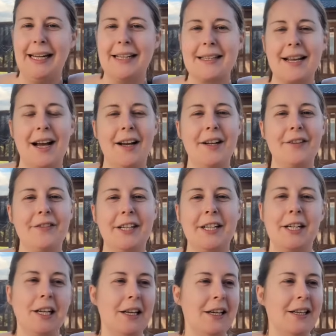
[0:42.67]
It's kind of a
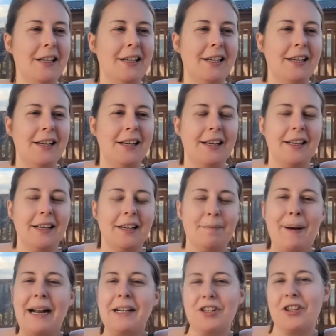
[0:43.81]

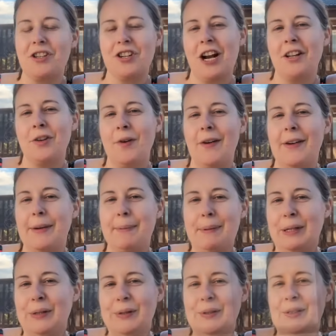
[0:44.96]
banish the January
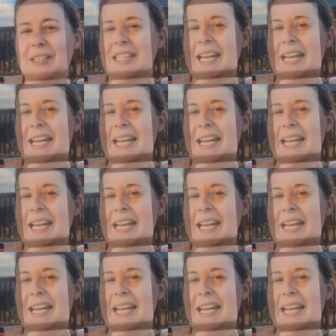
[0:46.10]
blues